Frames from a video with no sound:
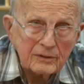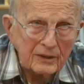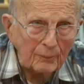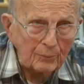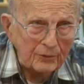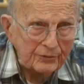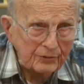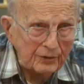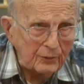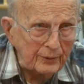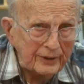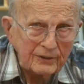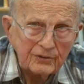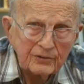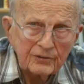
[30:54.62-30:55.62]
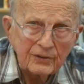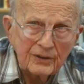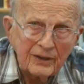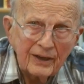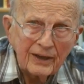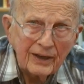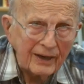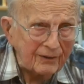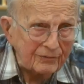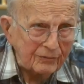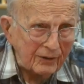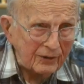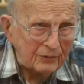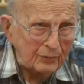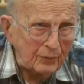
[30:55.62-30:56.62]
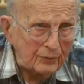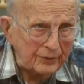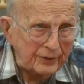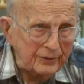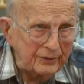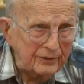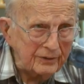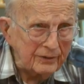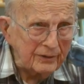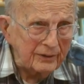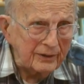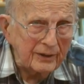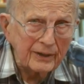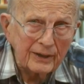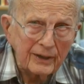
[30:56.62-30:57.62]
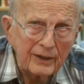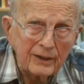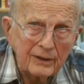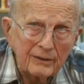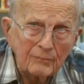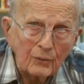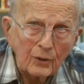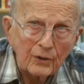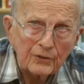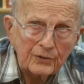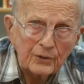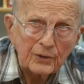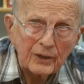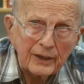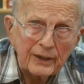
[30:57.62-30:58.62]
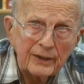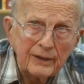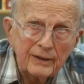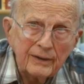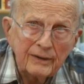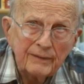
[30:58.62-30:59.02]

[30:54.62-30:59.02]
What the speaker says: couple, 3 weeks after I was wounded, more thoroughly